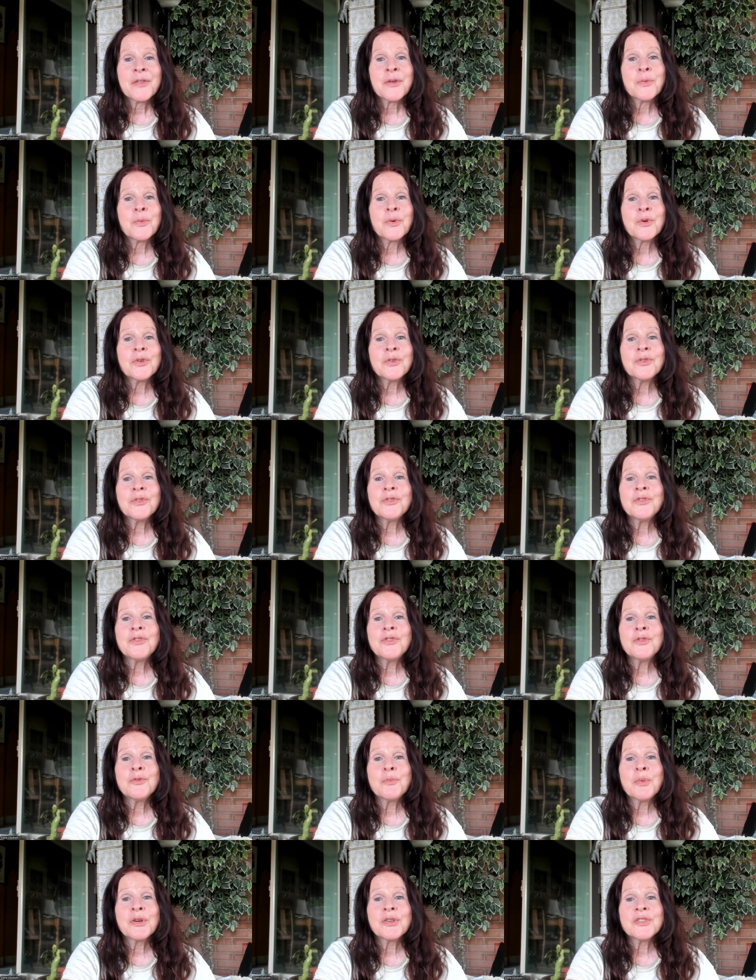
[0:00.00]
The world
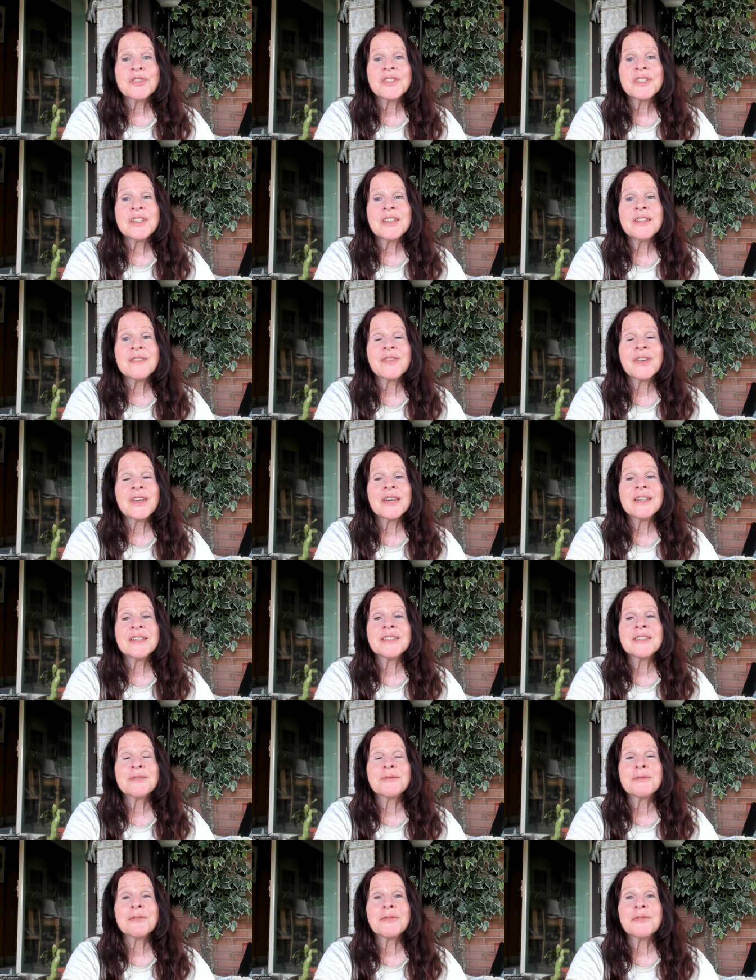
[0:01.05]
you perceive
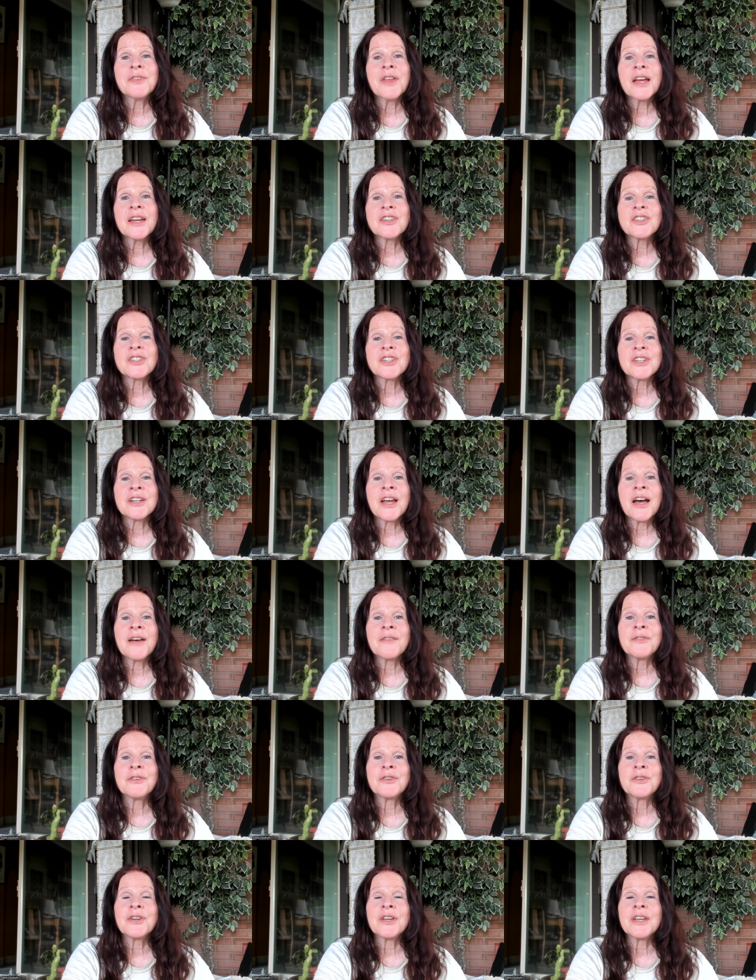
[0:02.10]
is a reflection
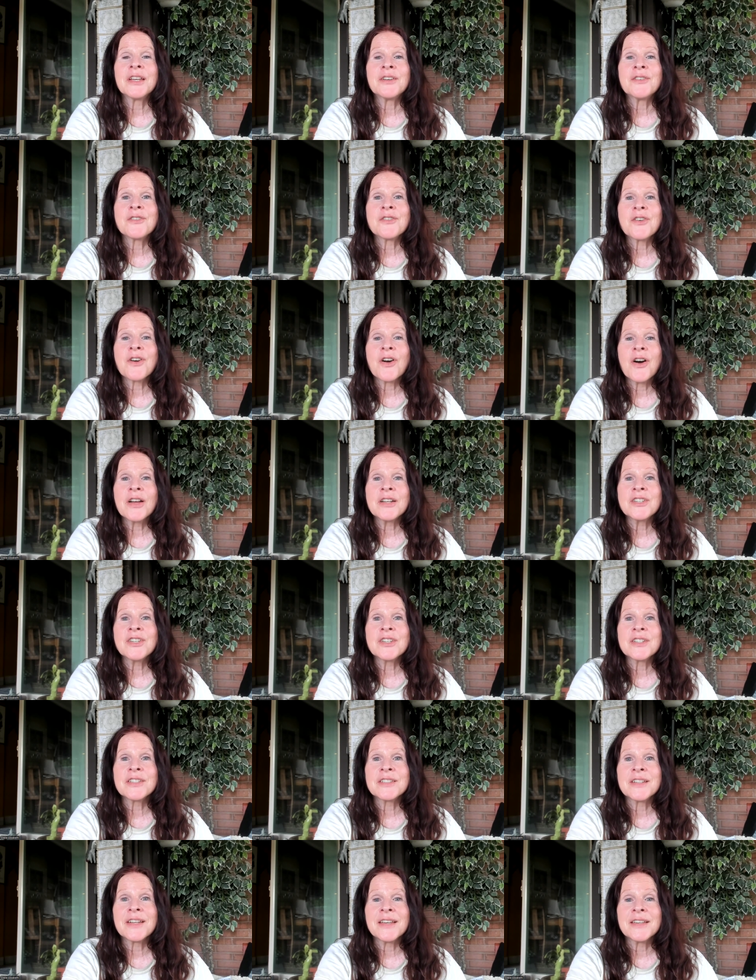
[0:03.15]
of your inner
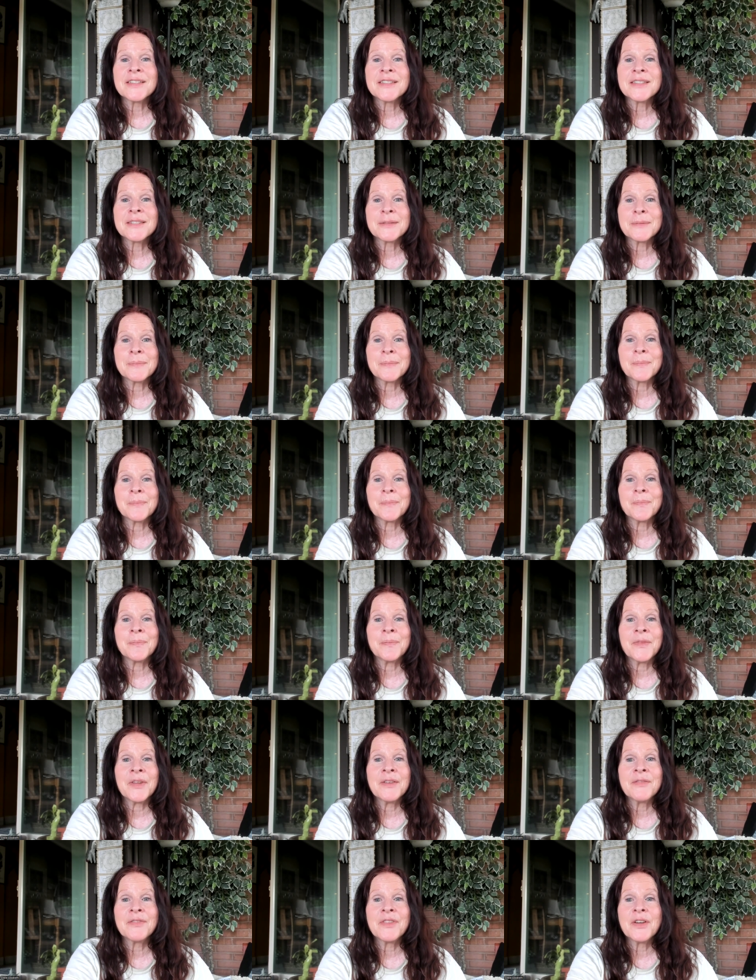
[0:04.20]
consciousness.
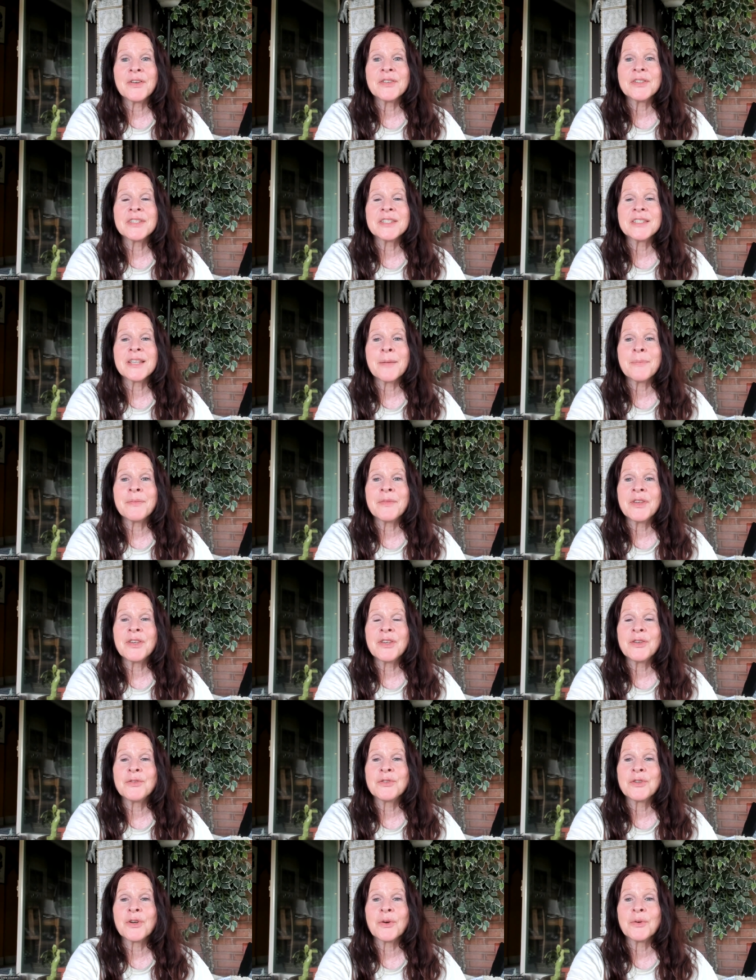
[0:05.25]
If there is something
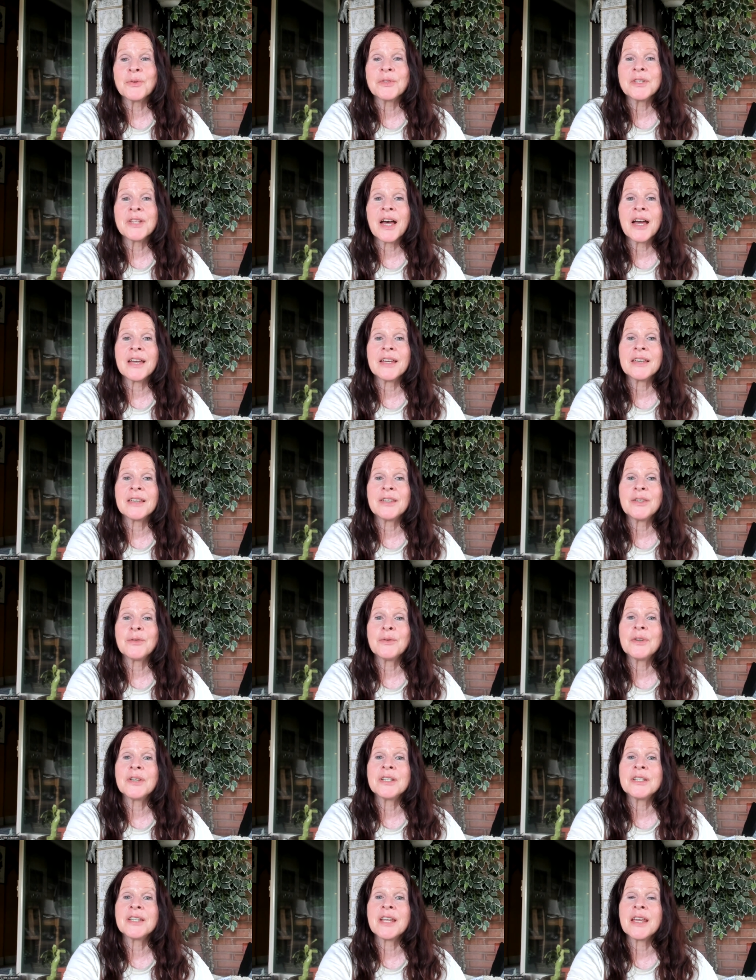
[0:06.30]
you don't like, you
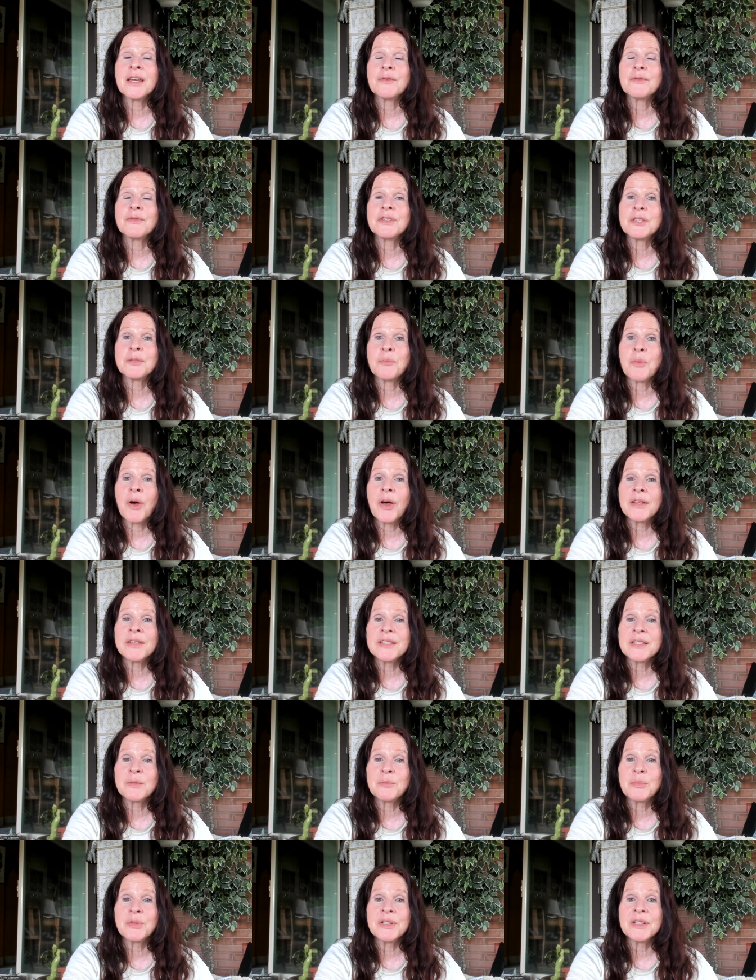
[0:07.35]
can take
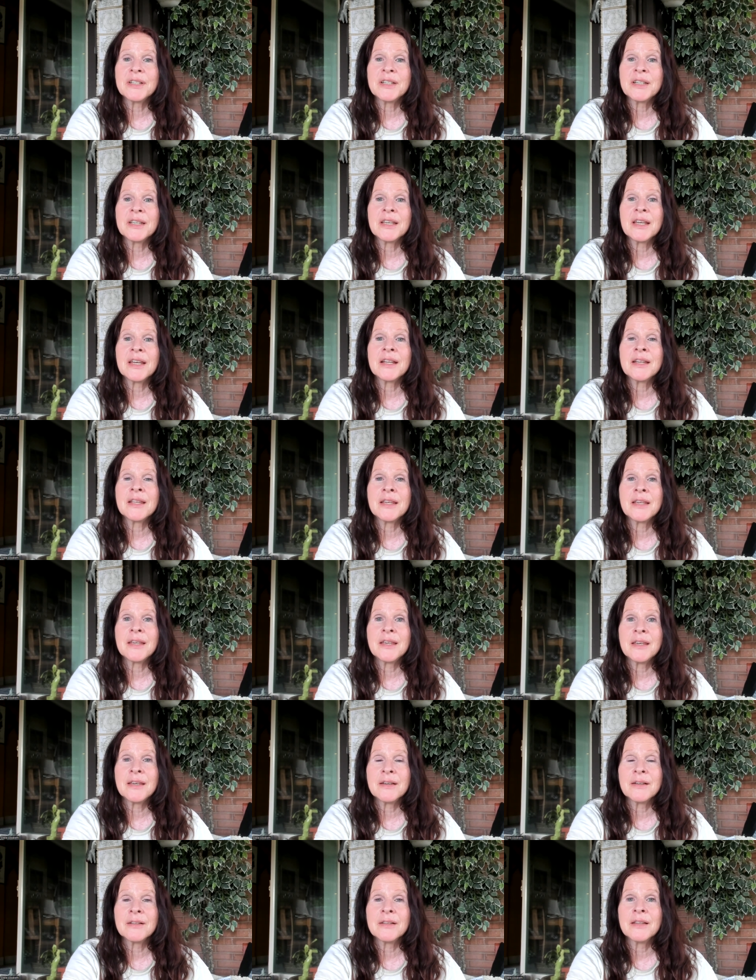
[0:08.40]
responsibility and
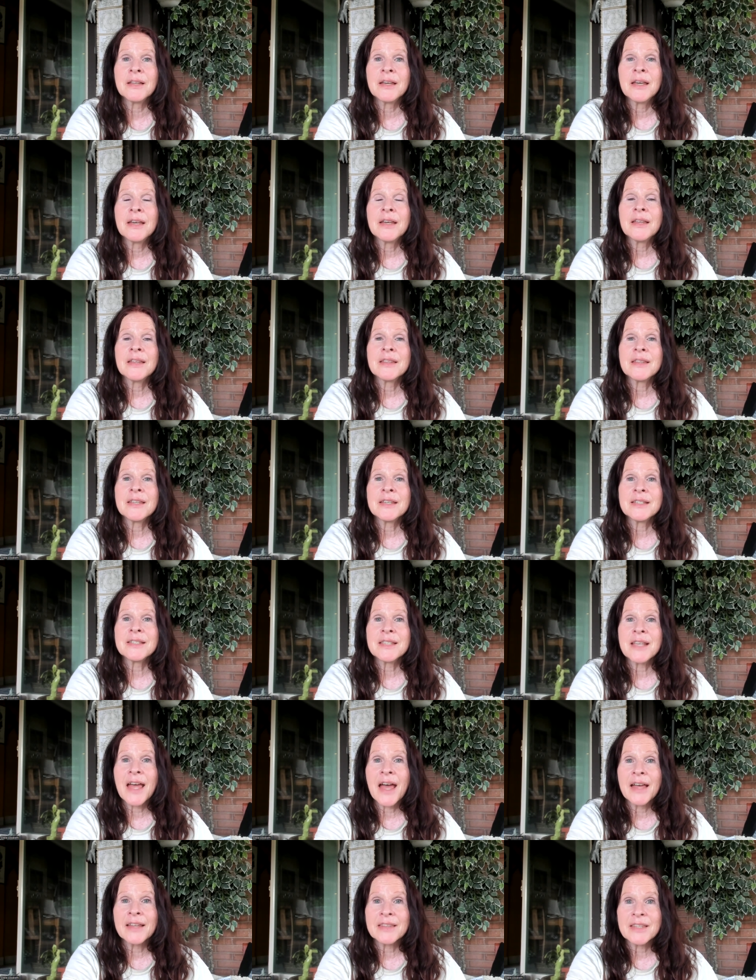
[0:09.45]
heal this
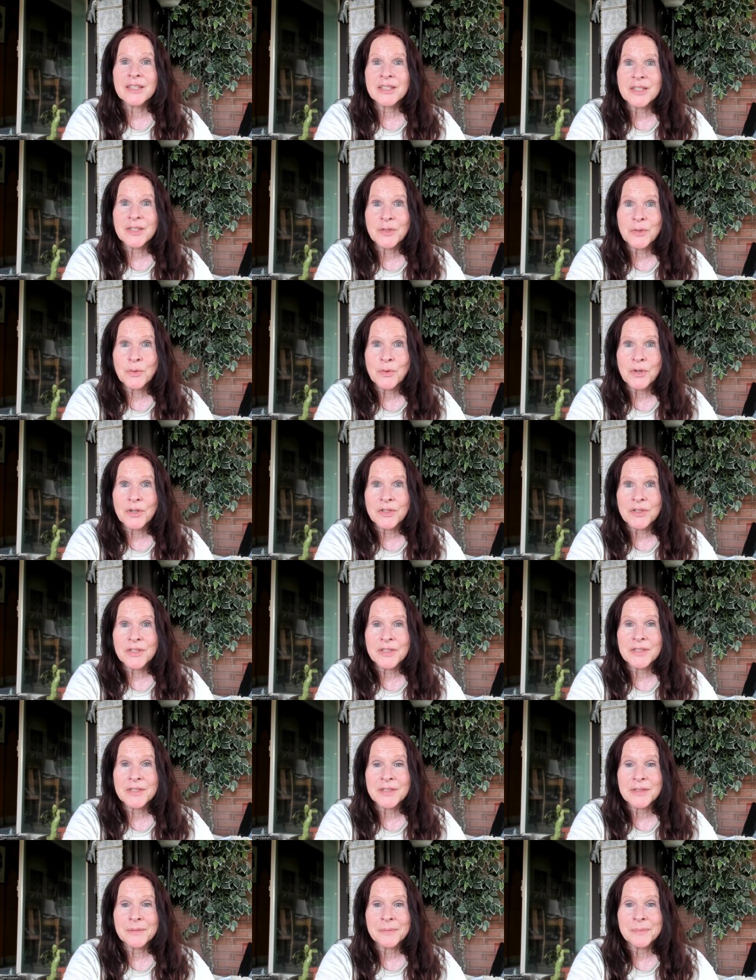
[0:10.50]
at the
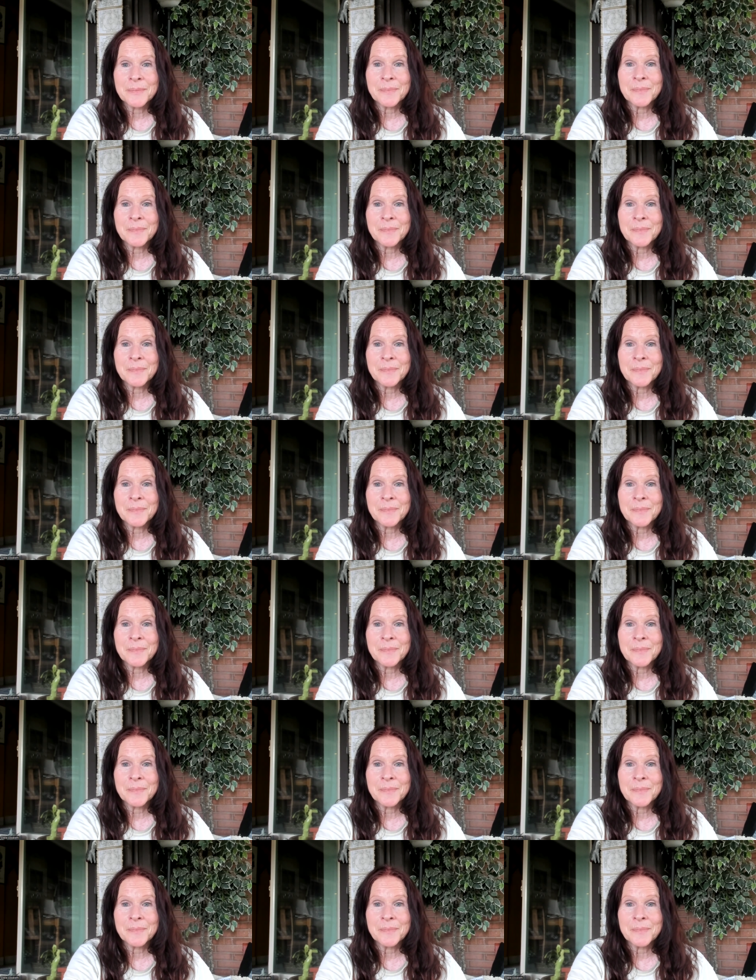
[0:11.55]
source.